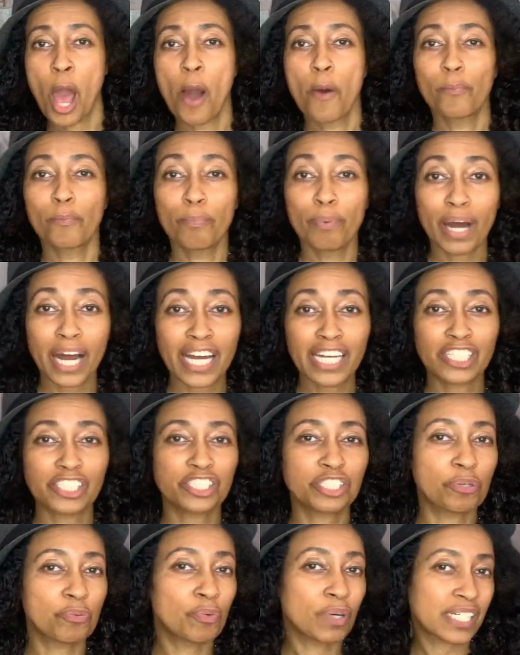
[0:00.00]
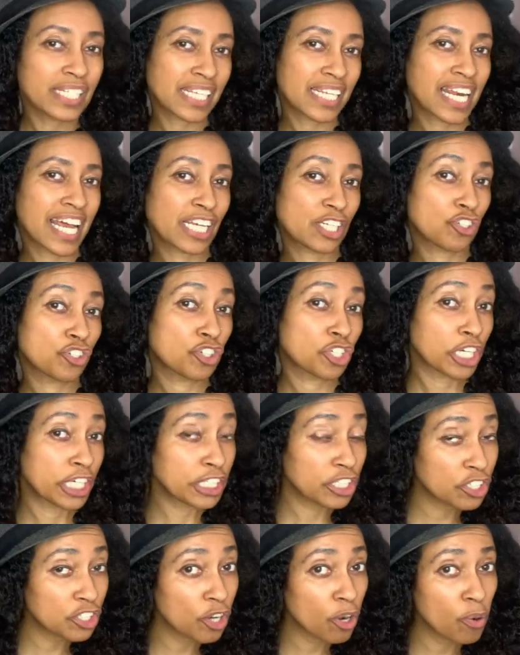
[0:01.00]
but she wasn't as
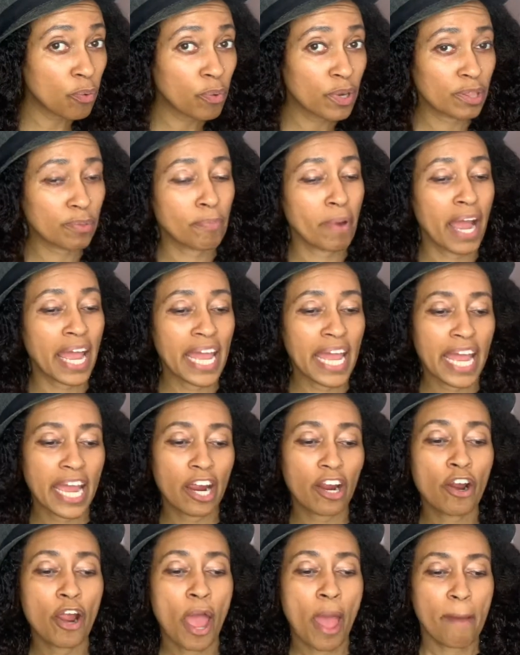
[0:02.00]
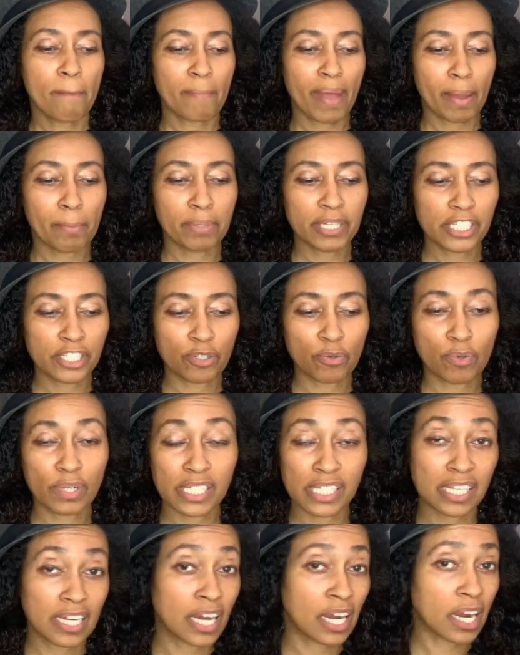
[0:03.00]
gentle with my hair. Maybe she
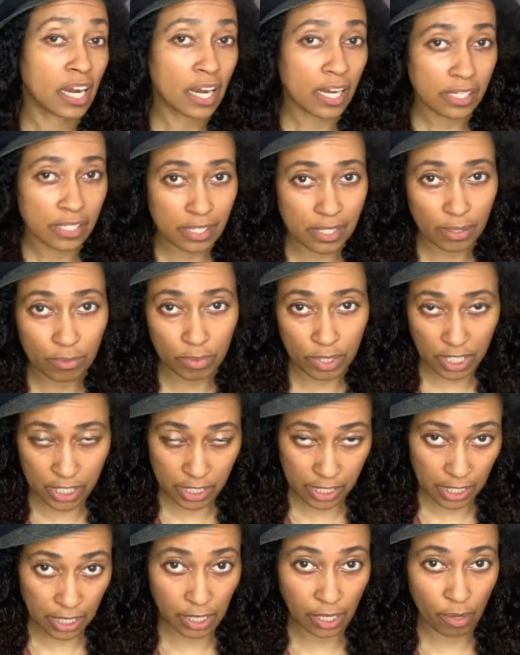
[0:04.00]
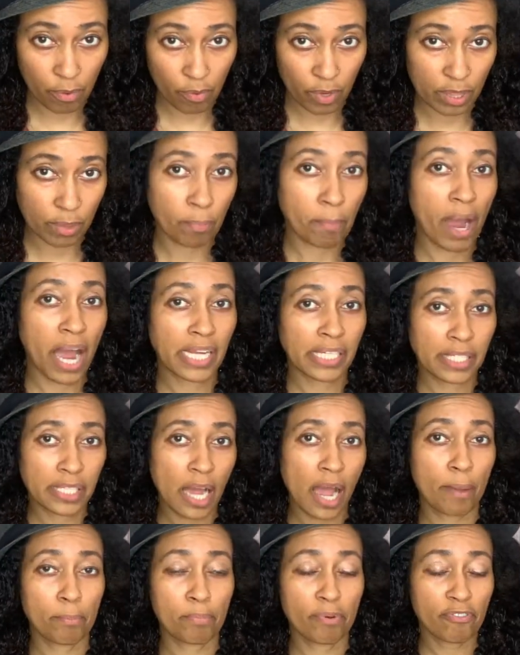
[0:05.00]
wasn't accustomed to dealing with my
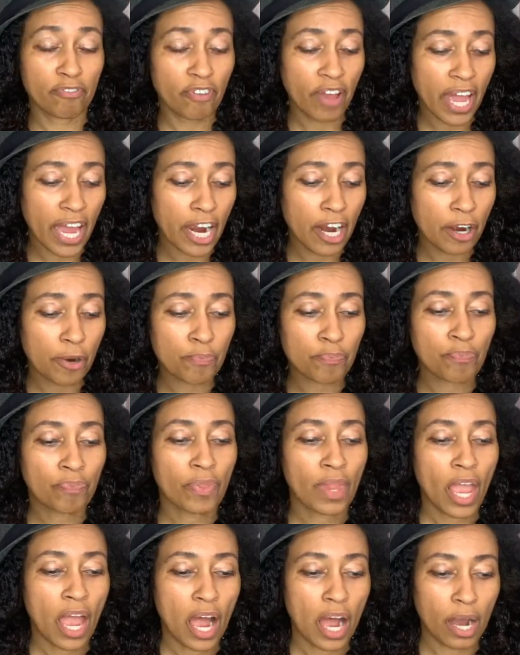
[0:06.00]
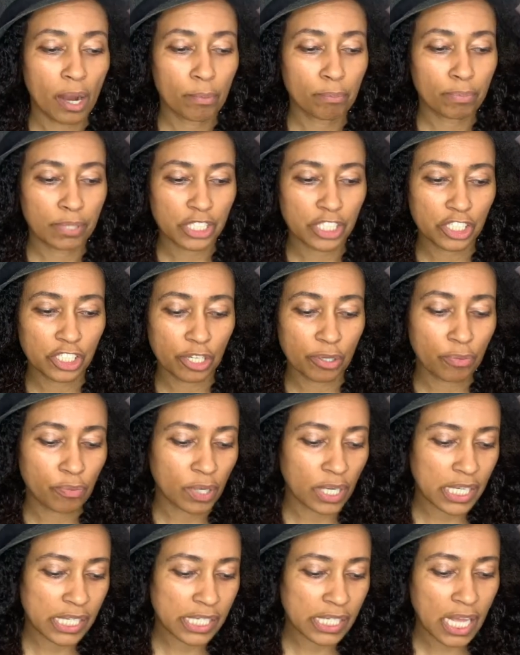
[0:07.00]
type of hair, but she
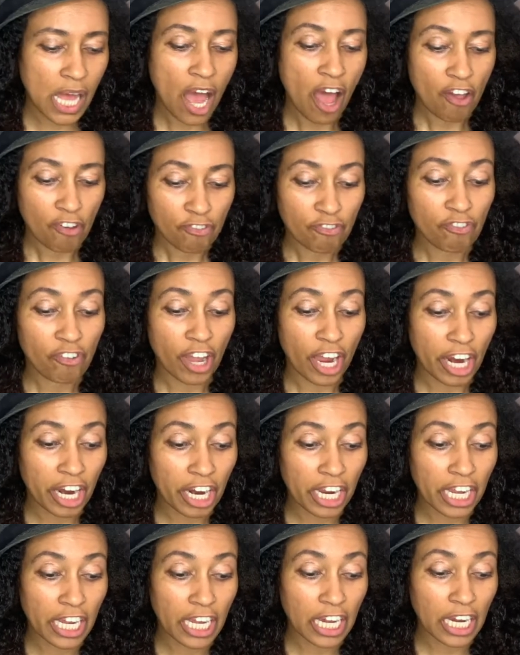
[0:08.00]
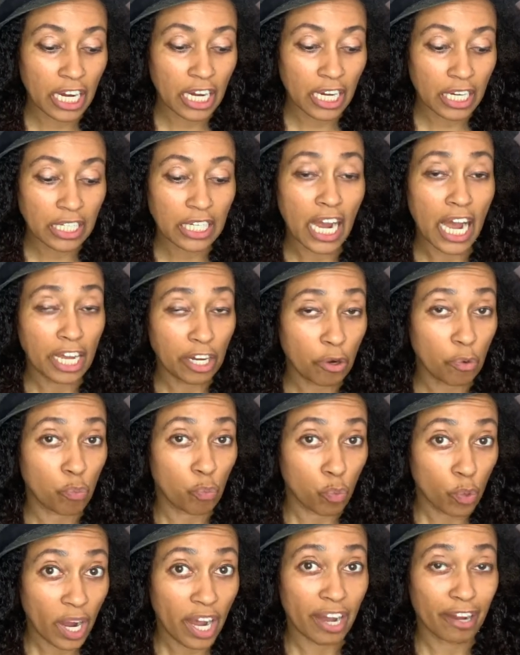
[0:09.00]
was very kind of
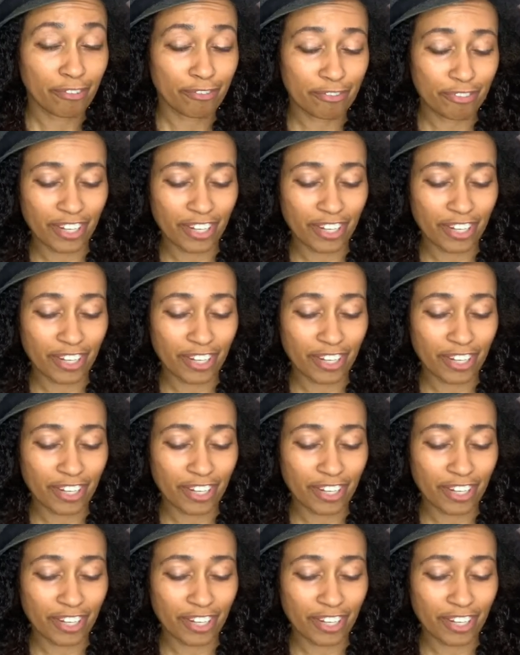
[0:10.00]
rough.